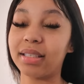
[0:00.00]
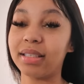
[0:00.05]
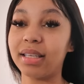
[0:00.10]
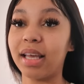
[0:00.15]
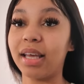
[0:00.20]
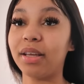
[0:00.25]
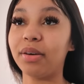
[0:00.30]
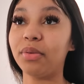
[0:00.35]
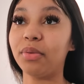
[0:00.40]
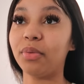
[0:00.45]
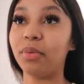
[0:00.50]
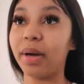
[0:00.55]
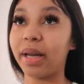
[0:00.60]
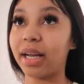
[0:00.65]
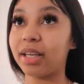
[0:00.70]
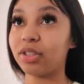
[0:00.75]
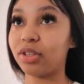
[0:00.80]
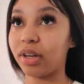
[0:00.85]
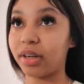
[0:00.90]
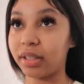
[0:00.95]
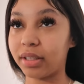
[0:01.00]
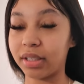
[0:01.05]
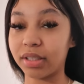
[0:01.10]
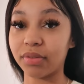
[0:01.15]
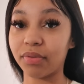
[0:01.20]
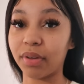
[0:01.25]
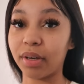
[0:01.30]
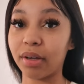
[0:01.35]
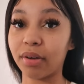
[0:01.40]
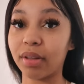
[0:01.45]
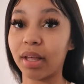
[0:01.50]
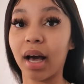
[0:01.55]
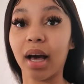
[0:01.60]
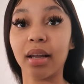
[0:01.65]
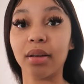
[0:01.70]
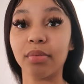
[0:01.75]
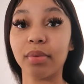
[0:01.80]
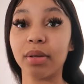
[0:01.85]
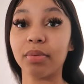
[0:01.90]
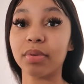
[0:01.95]
I said when I started this video that
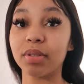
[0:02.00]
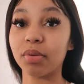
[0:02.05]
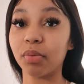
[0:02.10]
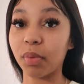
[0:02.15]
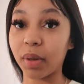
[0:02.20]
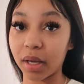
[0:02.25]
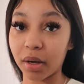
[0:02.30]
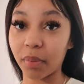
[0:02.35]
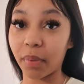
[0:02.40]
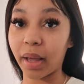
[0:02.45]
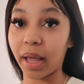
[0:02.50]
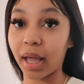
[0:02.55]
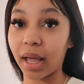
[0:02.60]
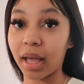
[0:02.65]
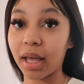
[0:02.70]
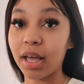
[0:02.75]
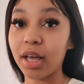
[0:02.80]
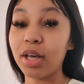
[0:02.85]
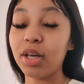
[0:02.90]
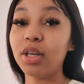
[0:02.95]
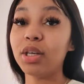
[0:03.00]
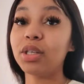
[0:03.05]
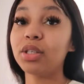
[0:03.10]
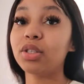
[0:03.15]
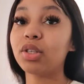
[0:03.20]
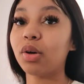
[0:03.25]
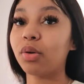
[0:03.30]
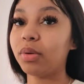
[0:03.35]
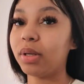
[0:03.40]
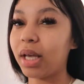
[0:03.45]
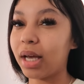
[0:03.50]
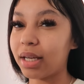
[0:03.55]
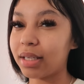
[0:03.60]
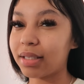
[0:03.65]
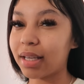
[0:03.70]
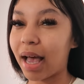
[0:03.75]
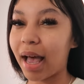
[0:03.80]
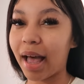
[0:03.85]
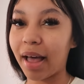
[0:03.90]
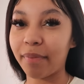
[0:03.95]
Halloween was a week away. So
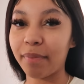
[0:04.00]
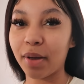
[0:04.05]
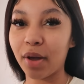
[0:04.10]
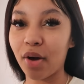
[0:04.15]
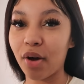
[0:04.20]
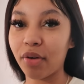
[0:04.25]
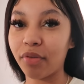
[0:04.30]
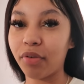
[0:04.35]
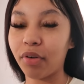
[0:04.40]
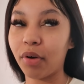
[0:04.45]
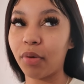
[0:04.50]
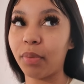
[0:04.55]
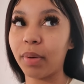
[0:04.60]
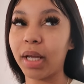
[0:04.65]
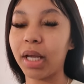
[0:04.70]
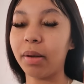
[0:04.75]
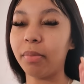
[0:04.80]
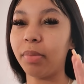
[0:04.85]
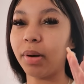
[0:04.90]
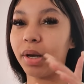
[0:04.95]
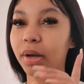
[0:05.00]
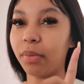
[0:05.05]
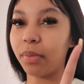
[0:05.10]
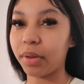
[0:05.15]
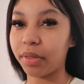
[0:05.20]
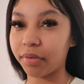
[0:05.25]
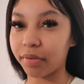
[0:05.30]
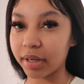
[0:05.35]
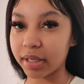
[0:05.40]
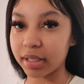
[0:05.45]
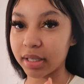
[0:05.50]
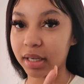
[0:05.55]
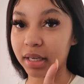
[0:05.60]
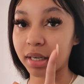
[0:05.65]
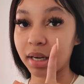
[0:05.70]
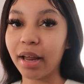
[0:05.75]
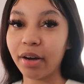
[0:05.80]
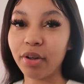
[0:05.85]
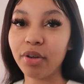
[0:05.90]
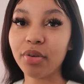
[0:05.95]
yes, I have been gone for a week, but with
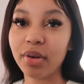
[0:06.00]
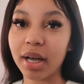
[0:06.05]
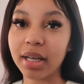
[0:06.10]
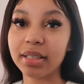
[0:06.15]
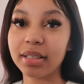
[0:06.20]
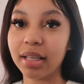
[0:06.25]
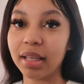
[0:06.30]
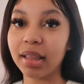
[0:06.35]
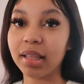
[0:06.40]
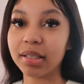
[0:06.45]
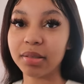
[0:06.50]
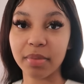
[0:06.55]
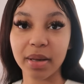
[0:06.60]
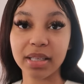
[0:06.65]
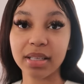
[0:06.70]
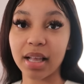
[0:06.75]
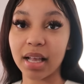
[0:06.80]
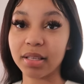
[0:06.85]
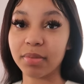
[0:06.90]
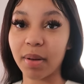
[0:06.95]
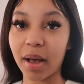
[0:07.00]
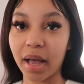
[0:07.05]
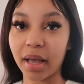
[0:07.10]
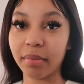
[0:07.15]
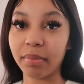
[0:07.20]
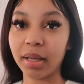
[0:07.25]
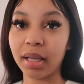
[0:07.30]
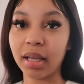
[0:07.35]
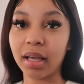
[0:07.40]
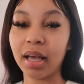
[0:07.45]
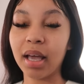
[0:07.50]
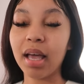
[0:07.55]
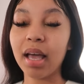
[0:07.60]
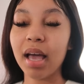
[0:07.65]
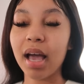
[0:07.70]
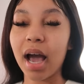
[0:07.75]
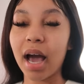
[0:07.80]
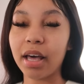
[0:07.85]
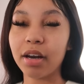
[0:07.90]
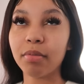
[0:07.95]
reason. I know you guys see this mess that's behind me.
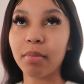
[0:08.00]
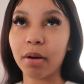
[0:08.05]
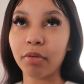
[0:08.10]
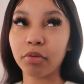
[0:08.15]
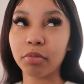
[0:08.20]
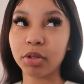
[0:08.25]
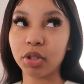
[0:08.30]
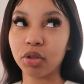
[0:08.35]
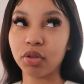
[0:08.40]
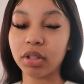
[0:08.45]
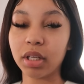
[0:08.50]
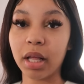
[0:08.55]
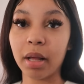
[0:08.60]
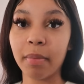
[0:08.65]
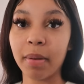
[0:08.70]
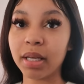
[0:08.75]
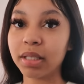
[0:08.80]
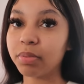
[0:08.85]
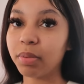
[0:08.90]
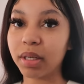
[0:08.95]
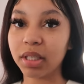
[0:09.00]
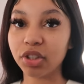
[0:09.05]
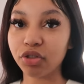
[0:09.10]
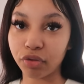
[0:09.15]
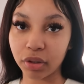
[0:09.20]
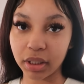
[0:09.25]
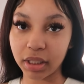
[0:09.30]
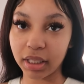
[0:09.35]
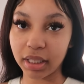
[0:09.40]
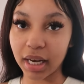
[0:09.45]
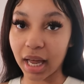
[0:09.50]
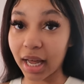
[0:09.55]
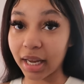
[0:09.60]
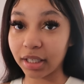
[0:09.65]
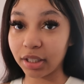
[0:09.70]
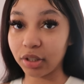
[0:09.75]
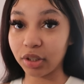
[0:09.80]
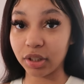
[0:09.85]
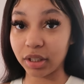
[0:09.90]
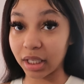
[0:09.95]
I know my room is usually a mess, but it's really
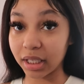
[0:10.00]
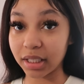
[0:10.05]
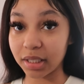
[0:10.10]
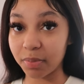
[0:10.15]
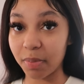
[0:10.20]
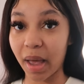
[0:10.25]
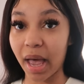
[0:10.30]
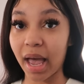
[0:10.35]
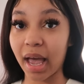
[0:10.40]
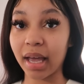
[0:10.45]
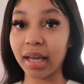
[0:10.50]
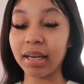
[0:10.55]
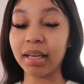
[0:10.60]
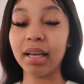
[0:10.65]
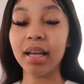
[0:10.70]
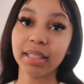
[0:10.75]
not this bad.